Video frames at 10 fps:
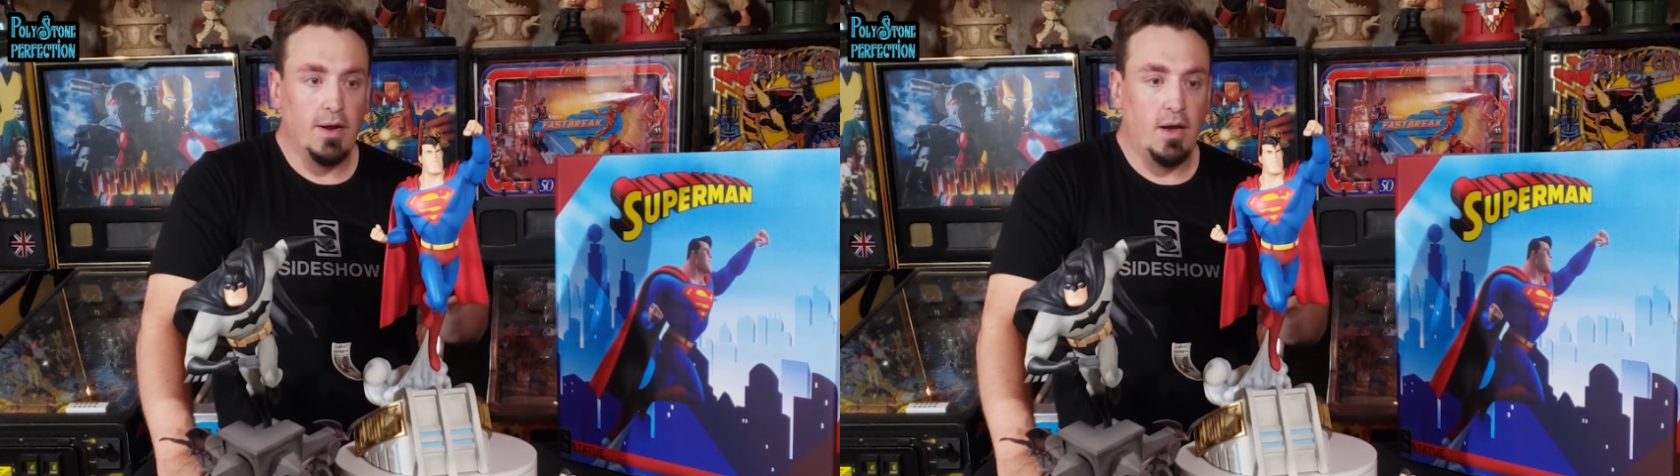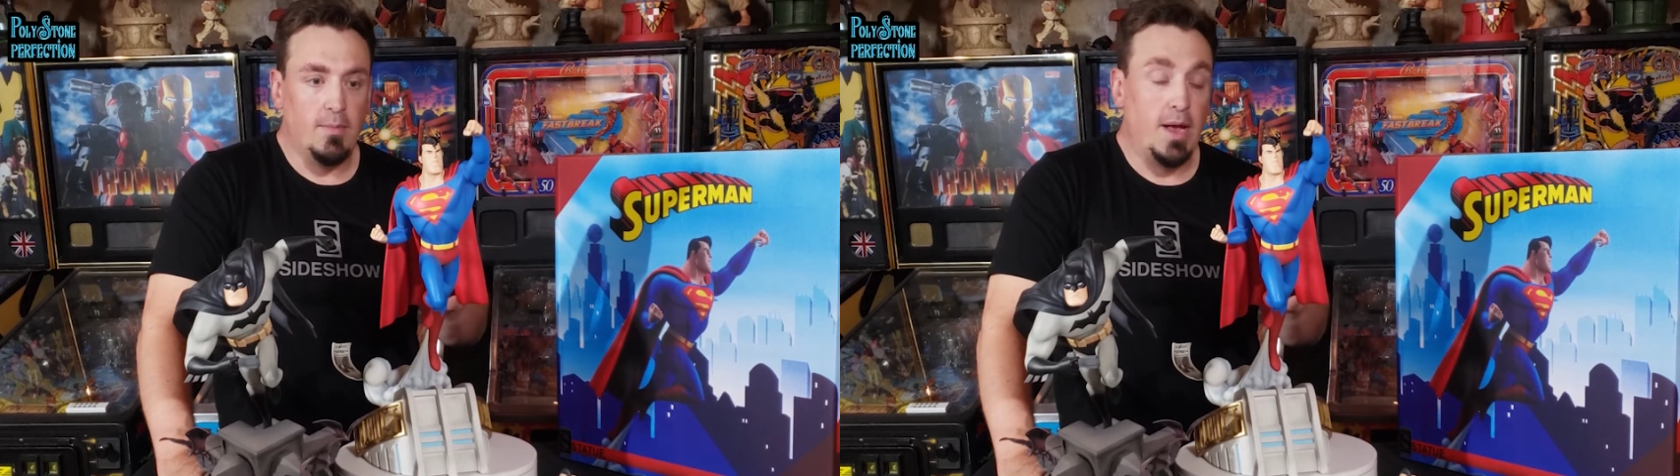
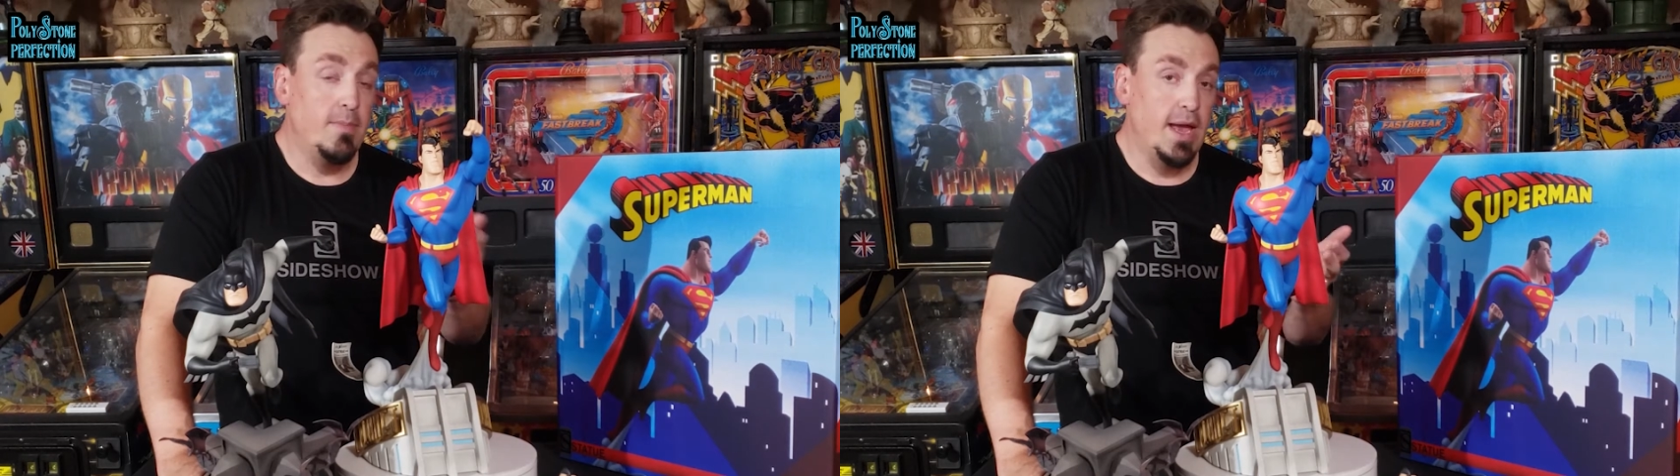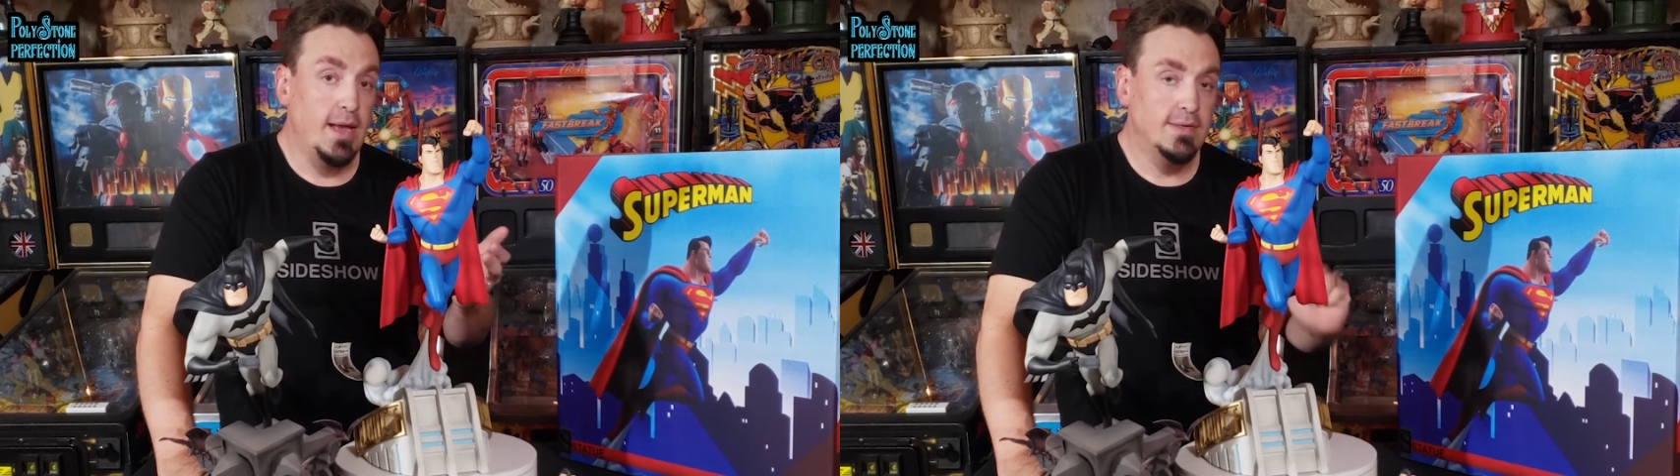I
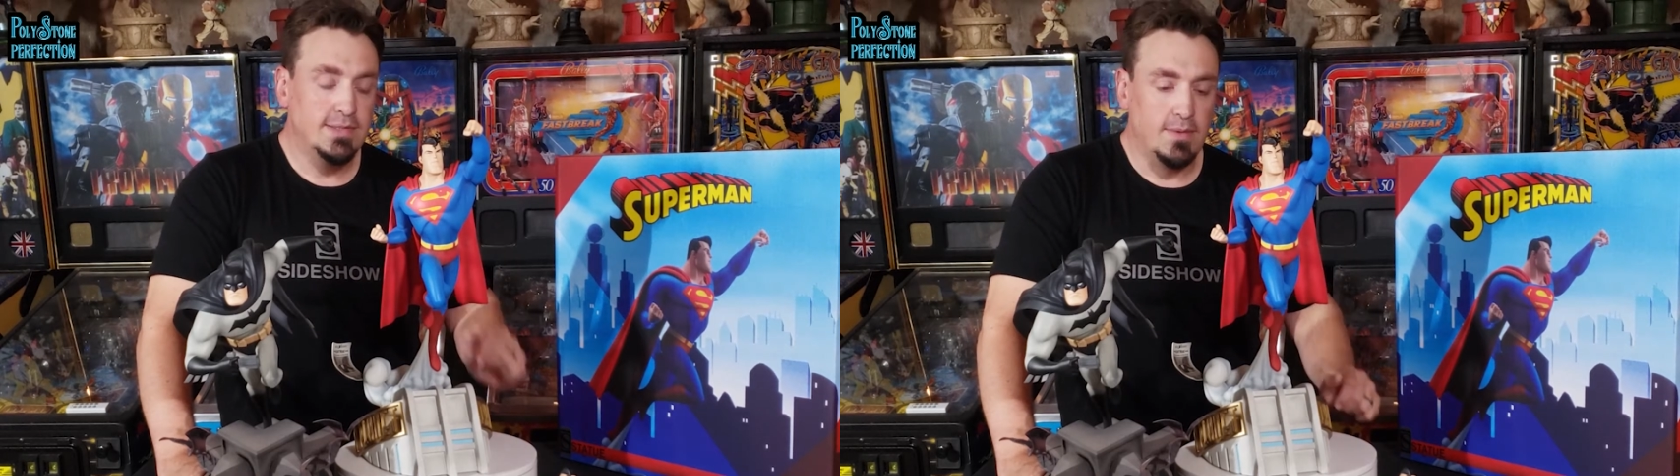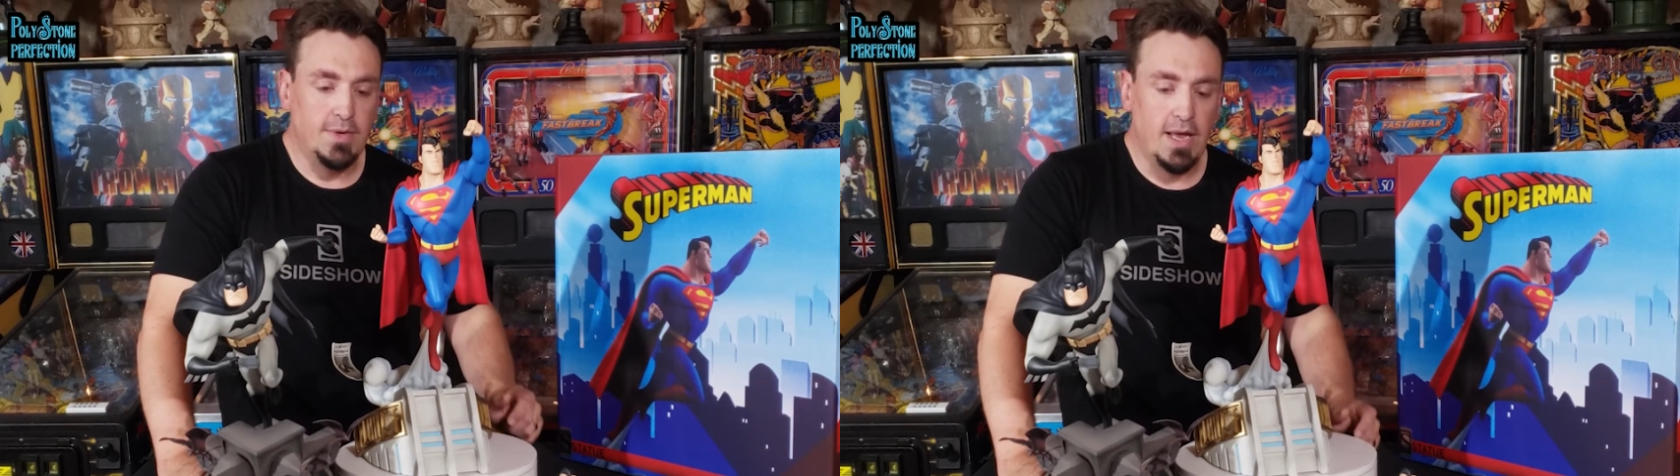may
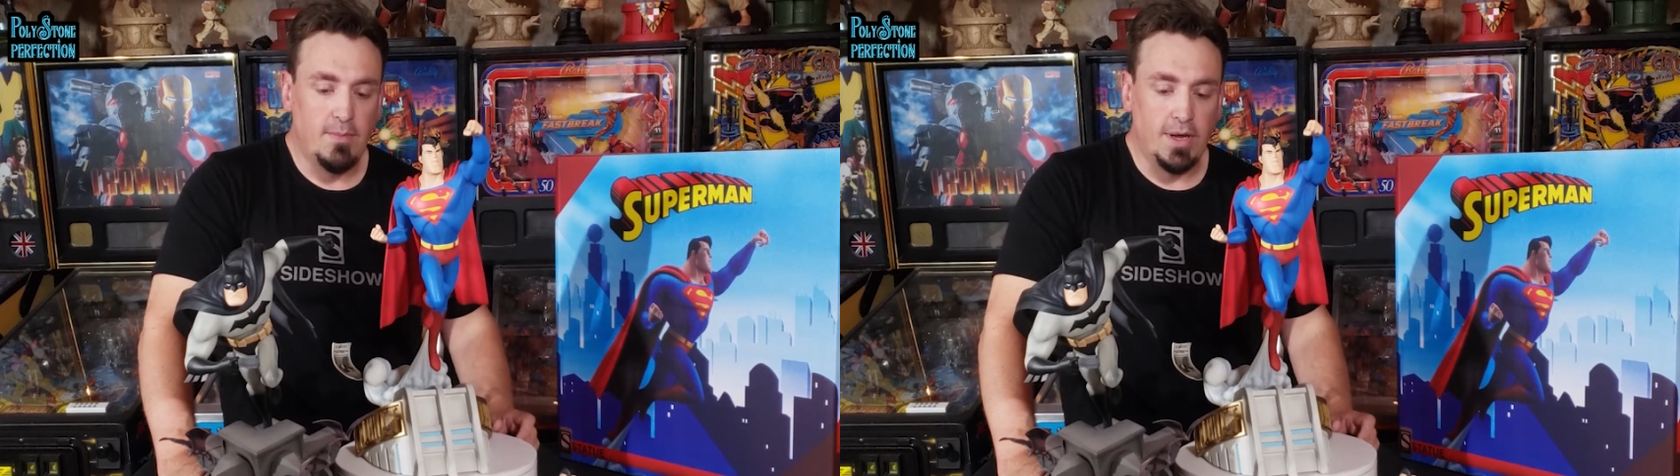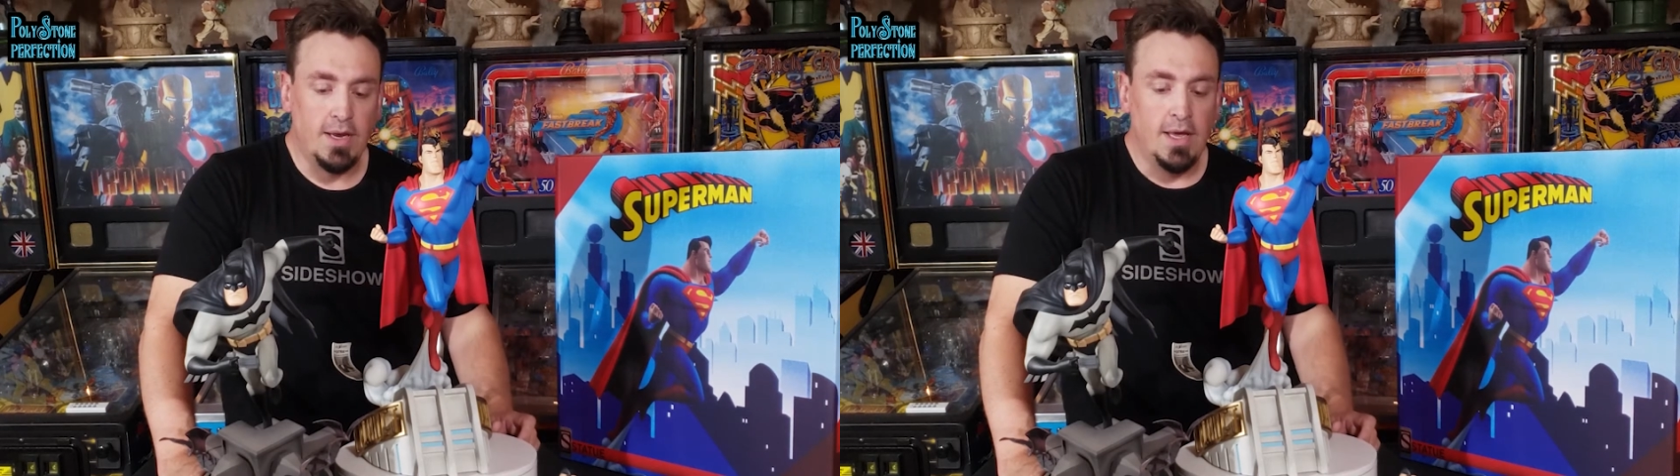someday,
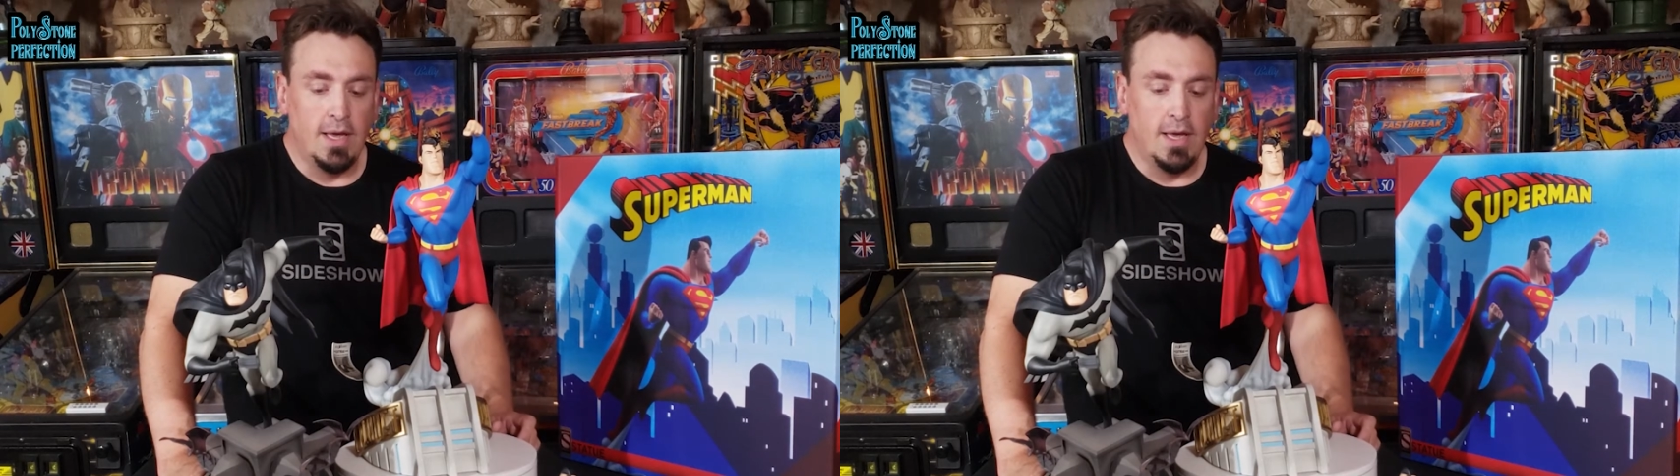but